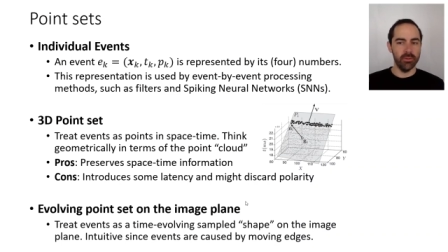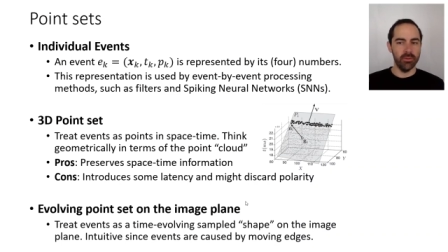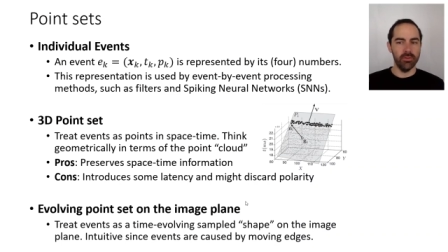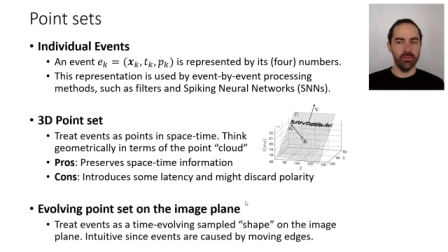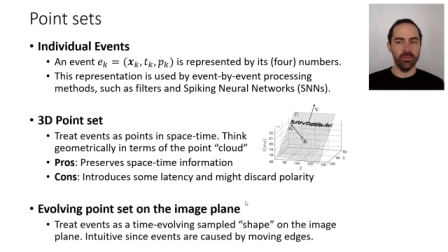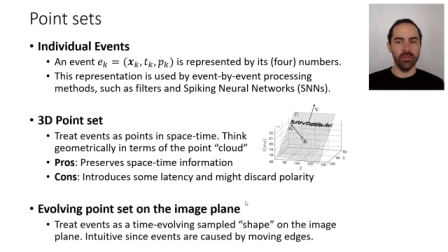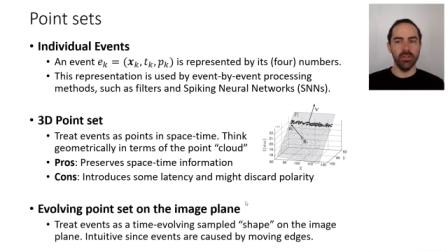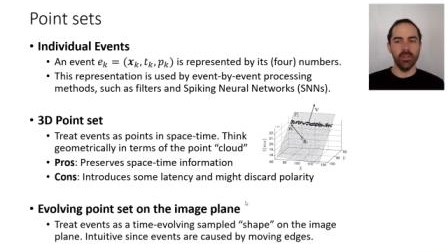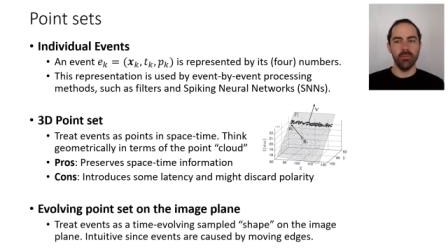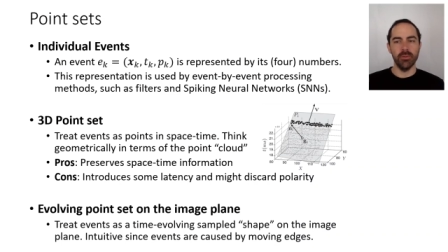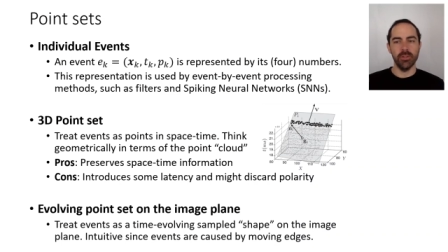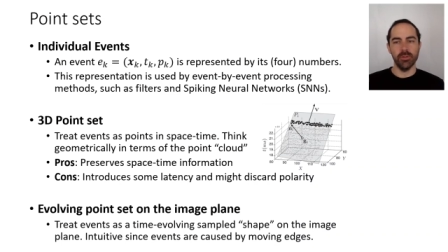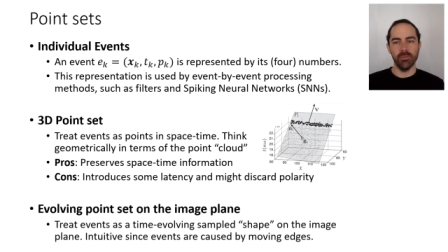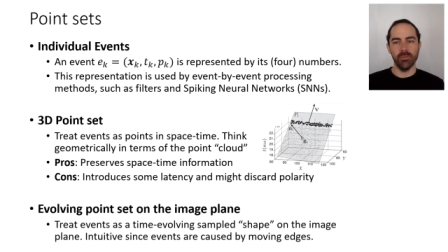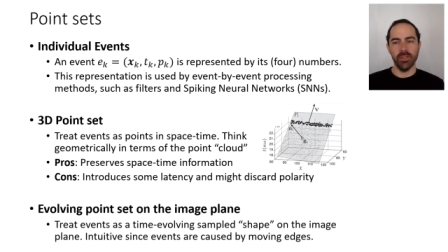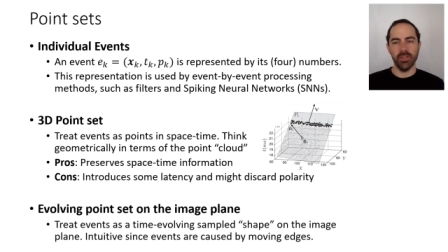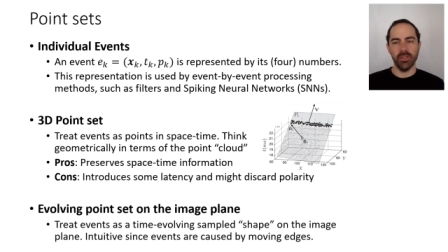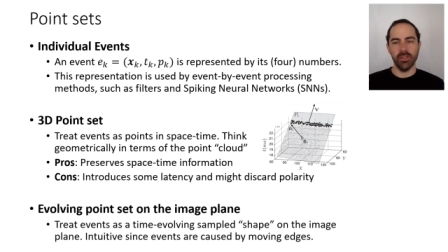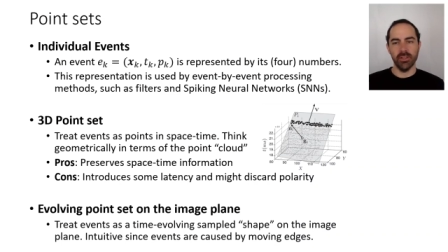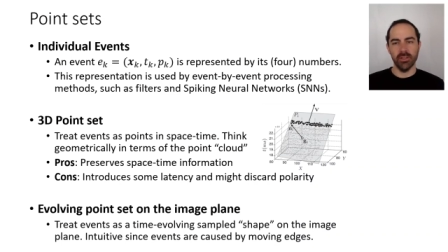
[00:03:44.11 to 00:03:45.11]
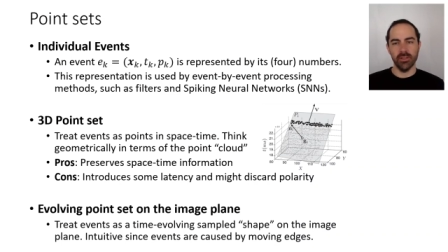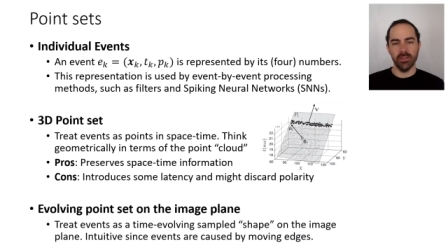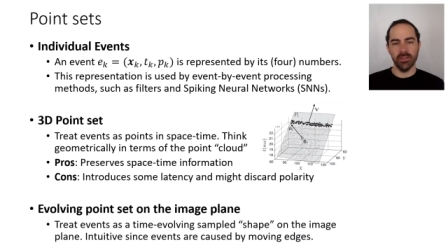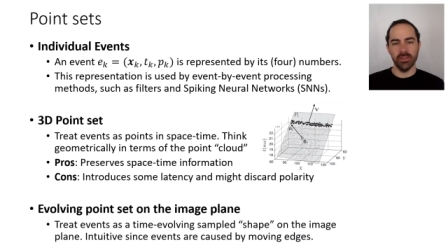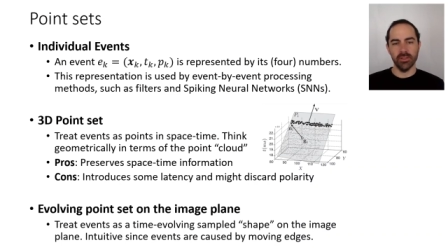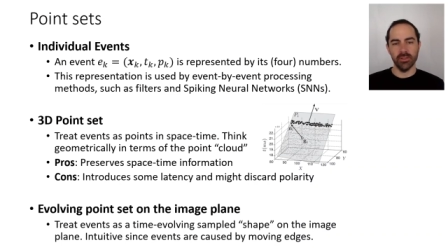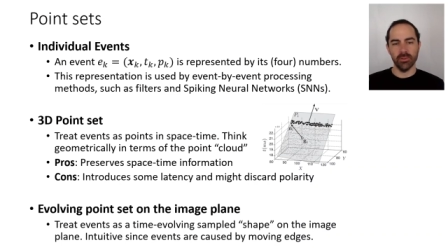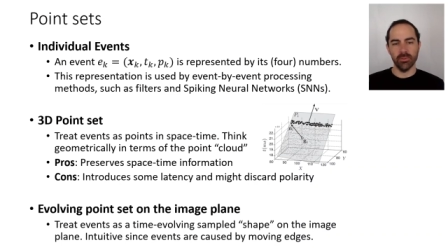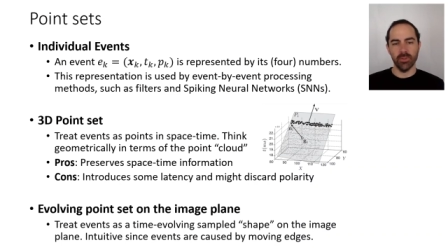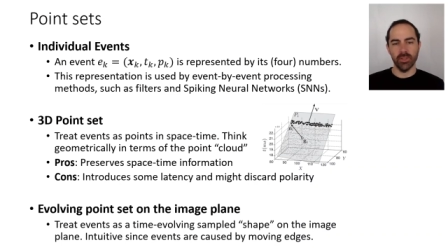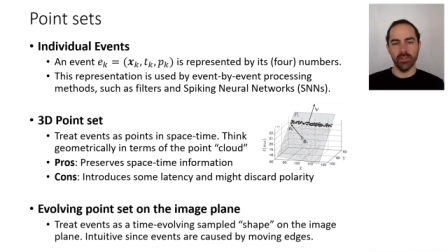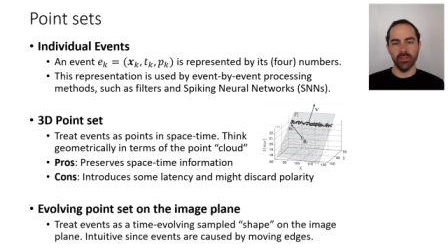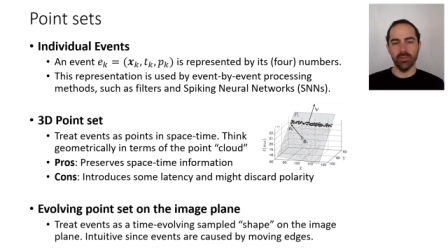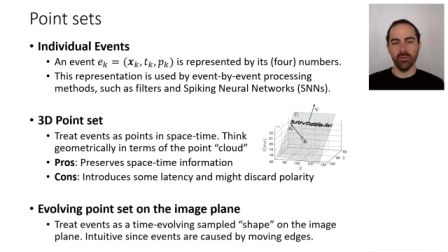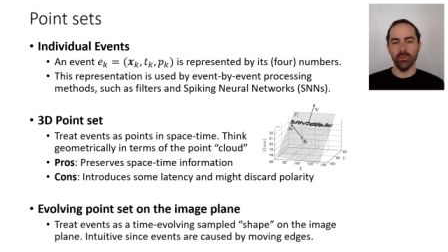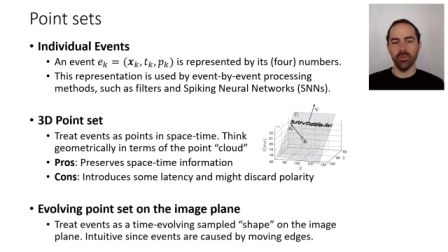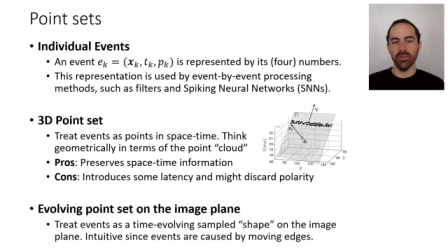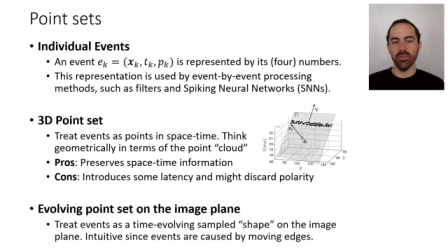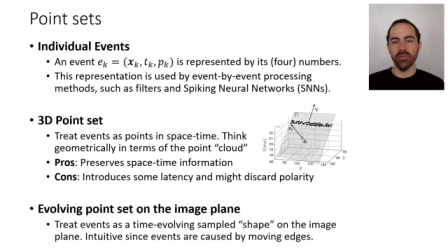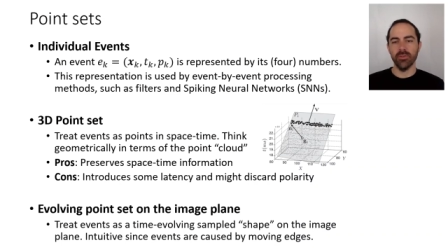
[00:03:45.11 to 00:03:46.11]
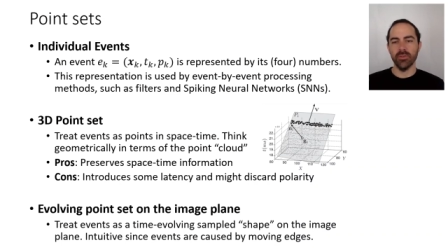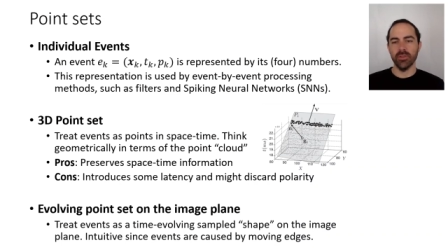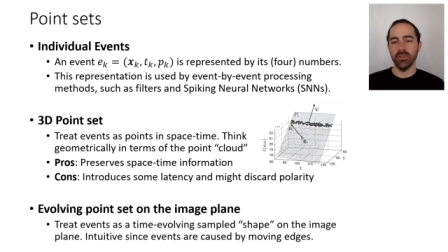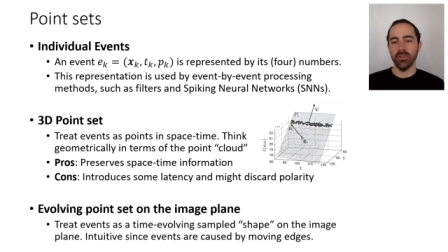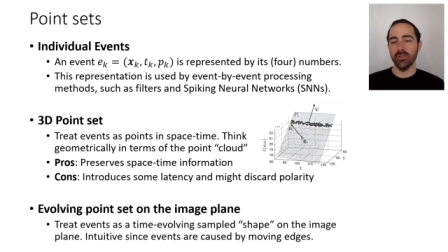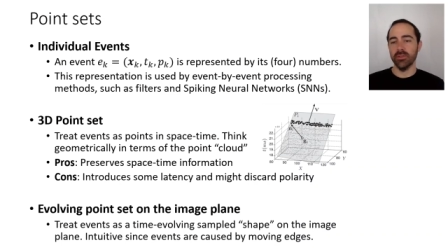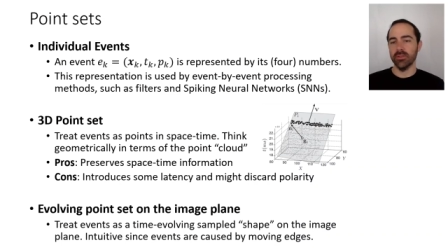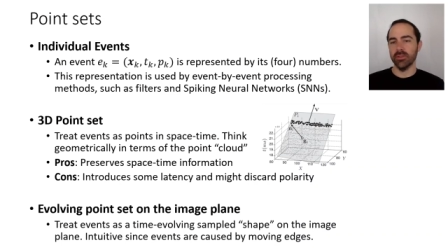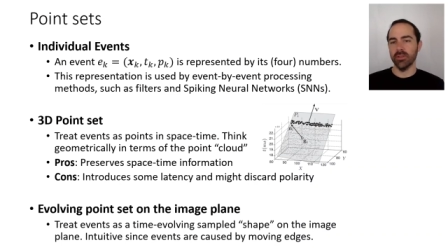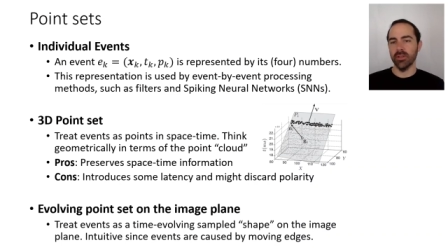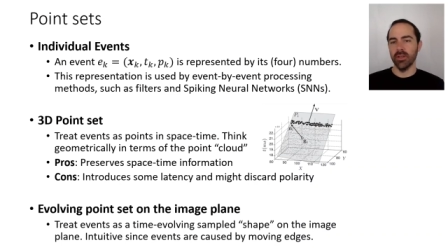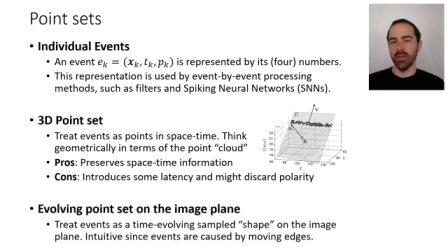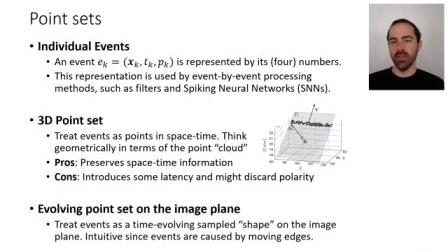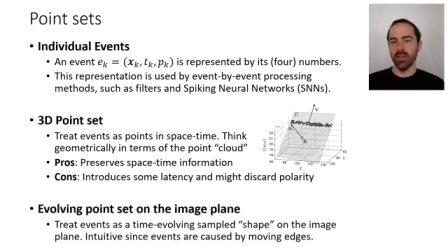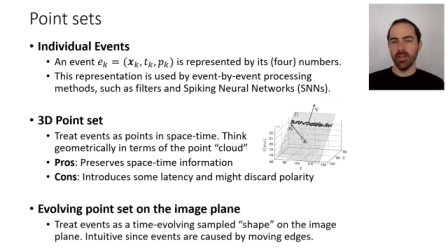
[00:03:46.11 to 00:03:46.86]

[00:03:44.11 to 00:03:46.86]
on the image plane. And this is quite intuitive since